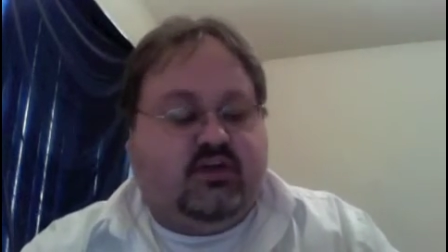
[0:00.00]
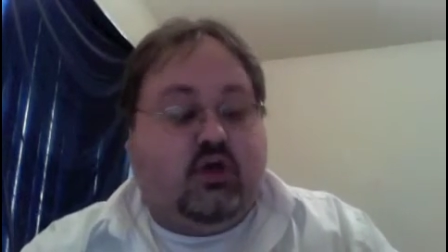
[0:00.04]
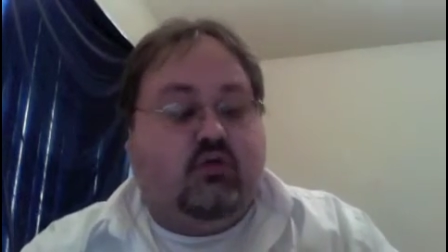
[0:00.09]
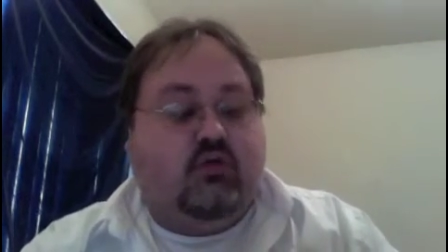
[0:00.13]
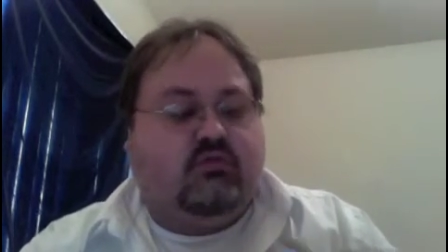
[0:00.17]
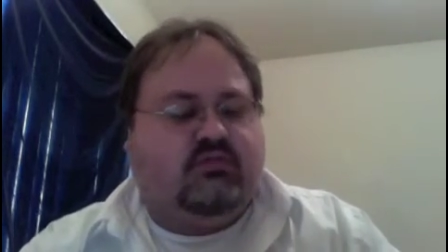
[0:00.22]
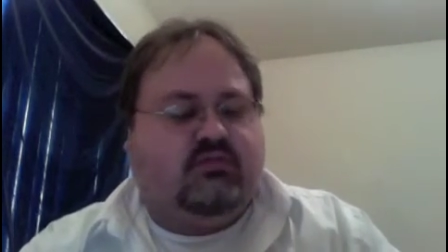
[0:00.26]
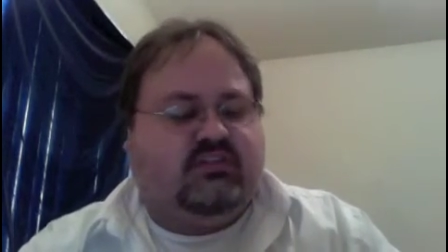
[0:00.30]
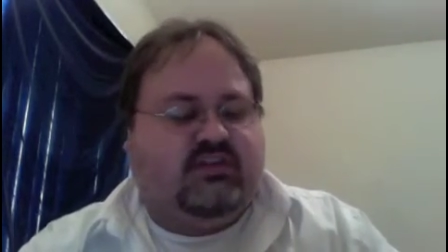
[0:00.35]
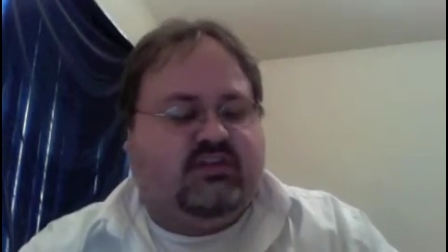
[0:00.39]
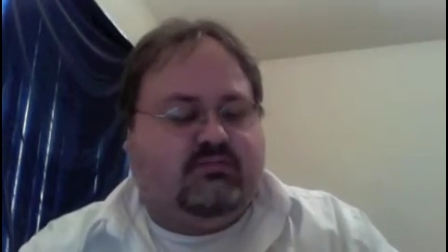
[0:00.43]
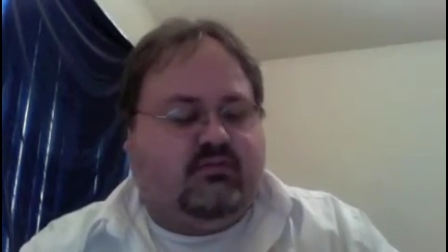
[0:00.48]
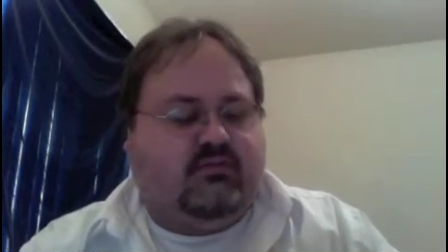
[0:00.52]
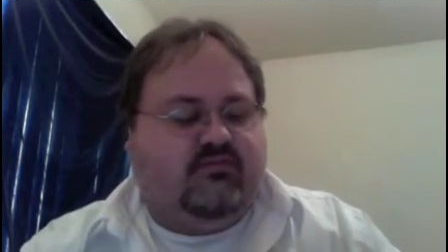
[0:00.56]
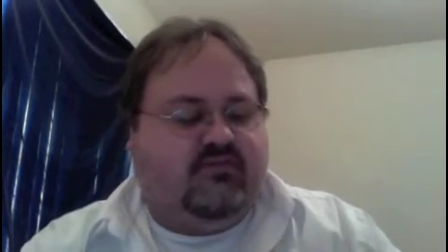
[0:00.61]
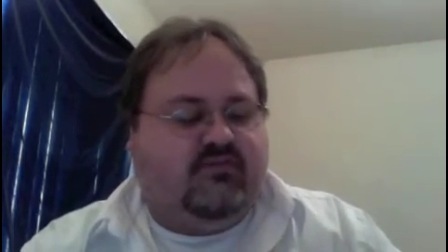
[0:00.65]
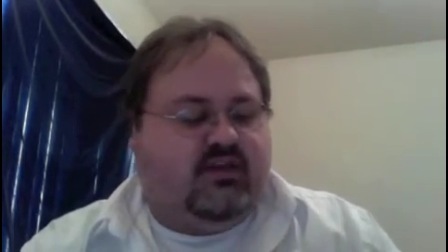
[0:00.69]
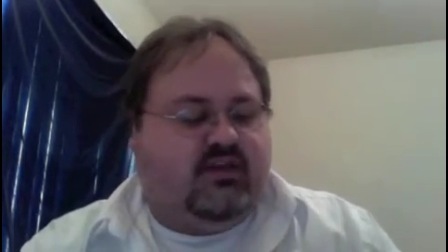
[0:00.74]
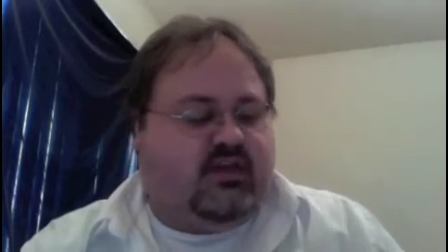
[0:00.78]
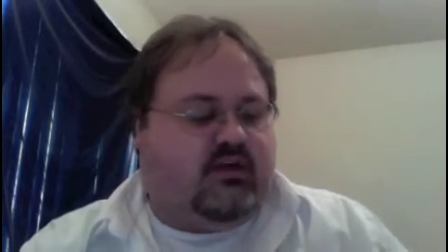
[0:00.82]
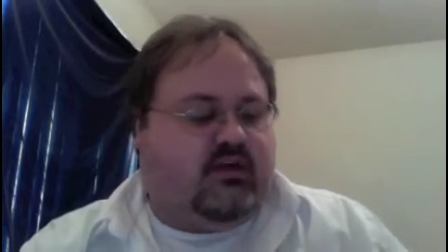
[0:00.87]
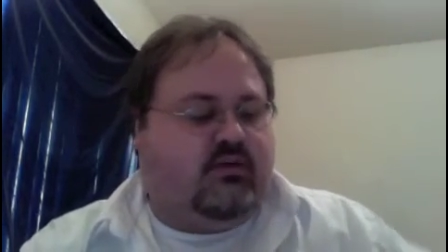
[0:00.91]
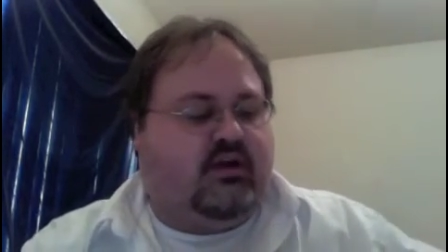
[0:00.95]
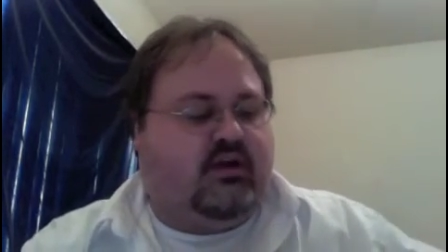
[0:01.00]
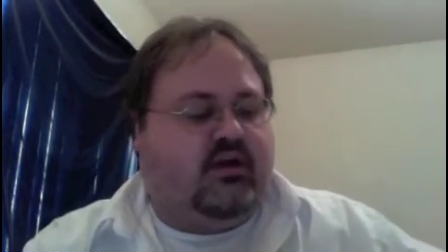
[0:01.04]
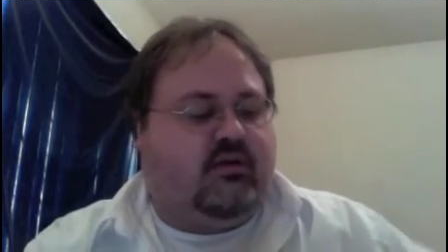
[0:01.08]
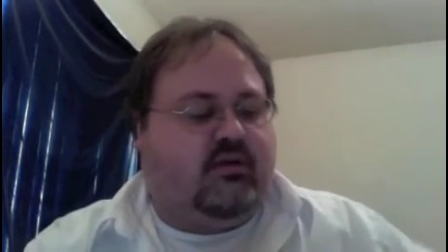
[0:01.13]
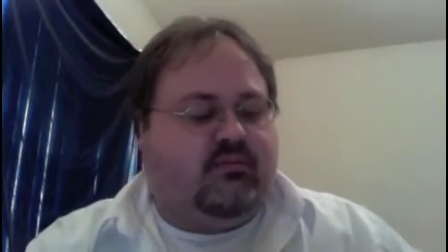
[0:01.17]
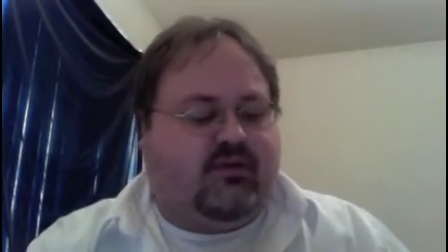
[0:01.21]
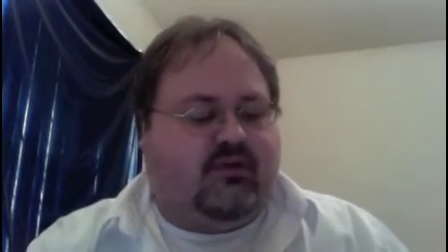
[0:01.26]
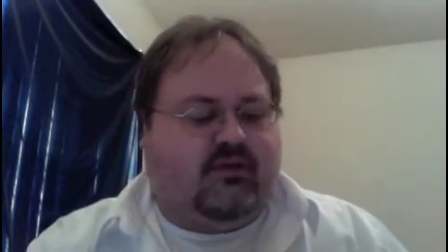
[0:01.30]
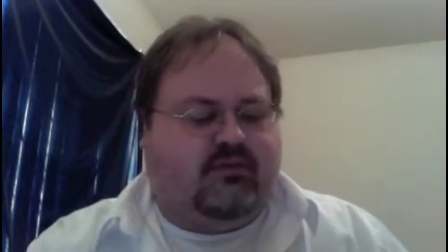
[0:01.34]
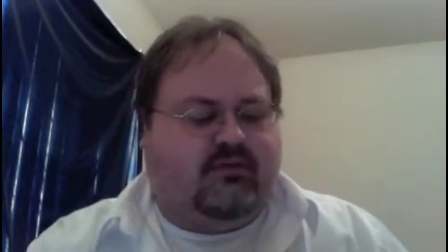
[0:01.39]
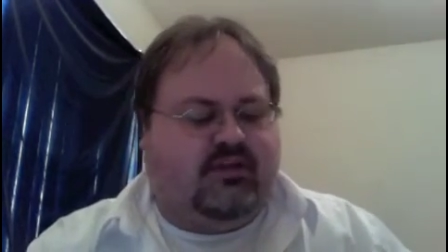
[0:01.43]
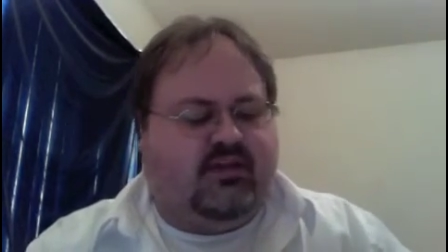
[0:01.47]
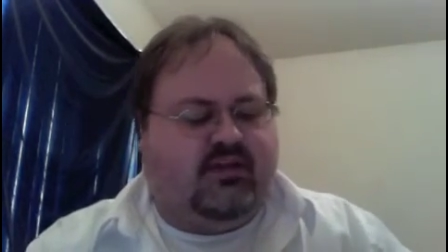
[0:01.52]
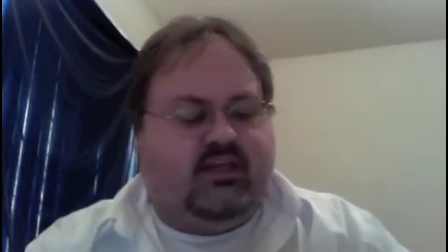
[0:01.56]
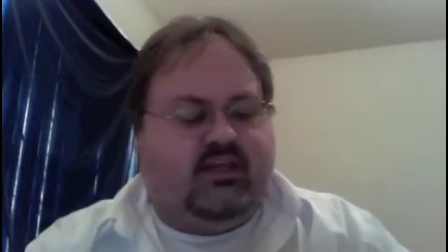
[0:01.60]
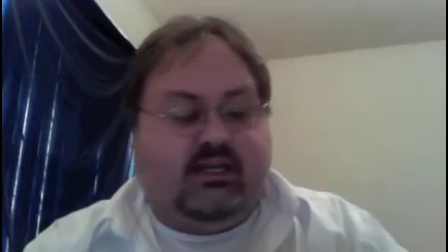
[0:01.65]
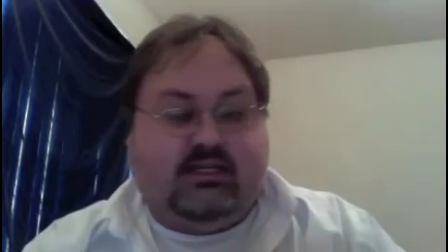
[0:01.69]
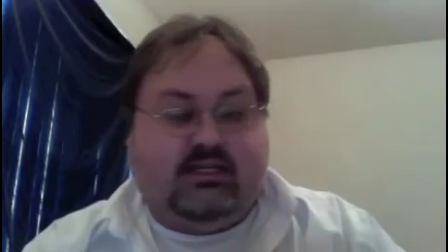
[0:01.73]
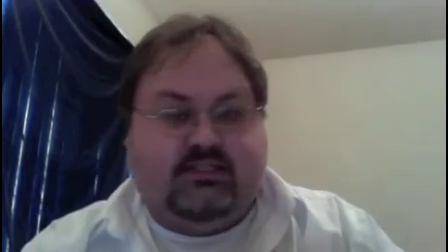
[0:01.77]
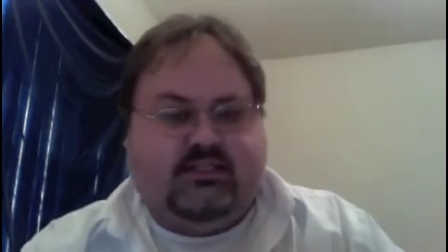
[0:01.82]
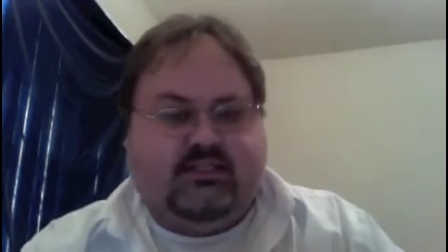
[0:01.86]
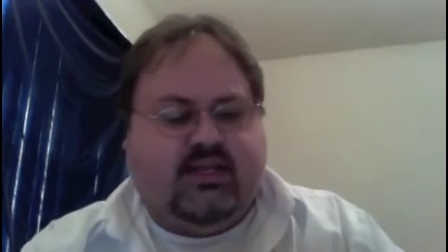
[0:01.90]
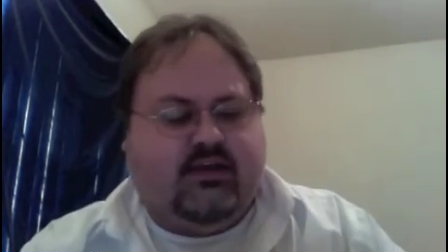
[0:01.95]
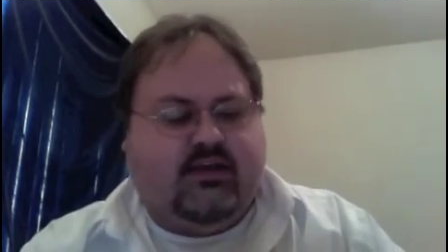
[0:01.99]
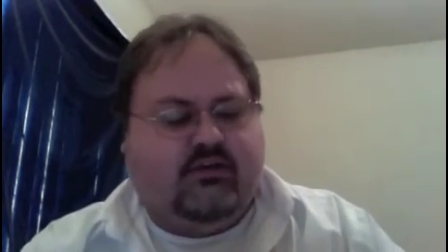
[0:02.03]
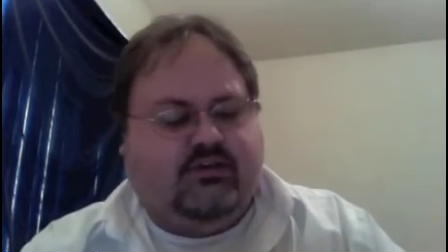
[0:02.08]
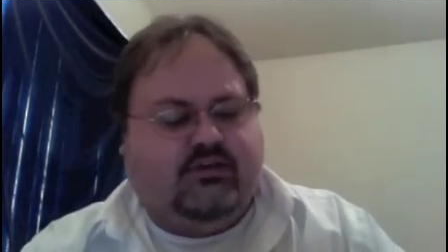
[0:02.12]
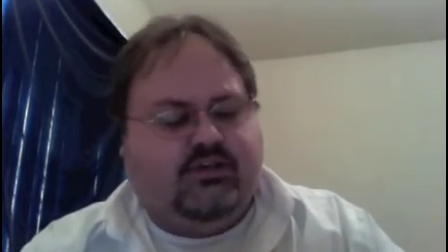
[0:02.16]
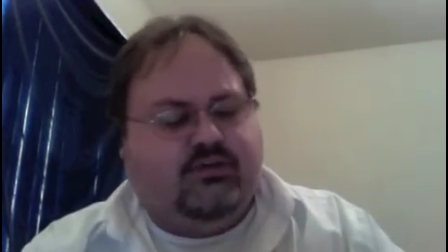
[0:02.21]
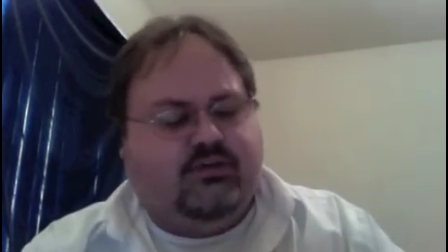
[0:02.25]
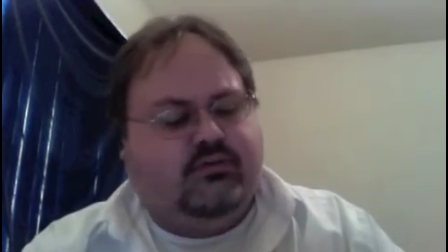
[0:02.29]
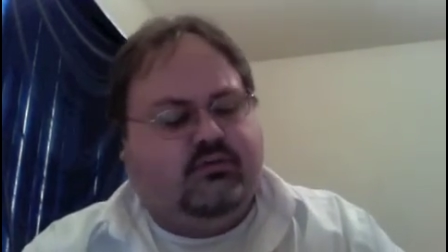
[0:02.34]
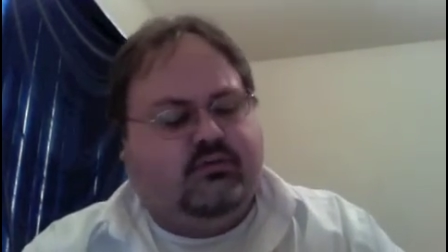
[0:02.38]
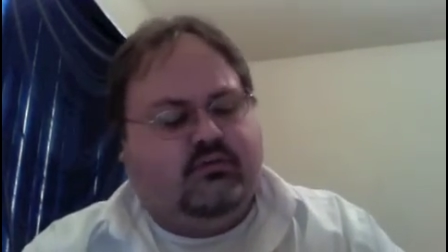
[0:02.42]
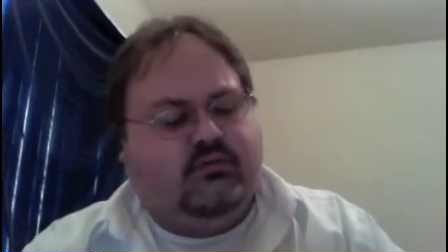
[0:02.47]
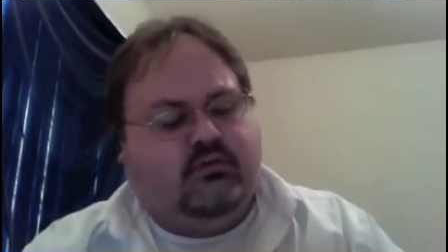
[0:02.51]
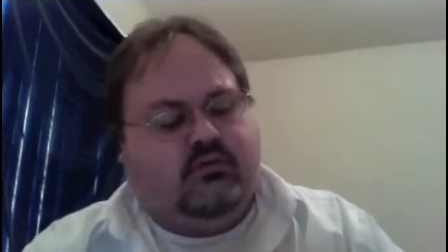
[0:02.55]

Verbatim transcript: own separate video here probably in the next day or two.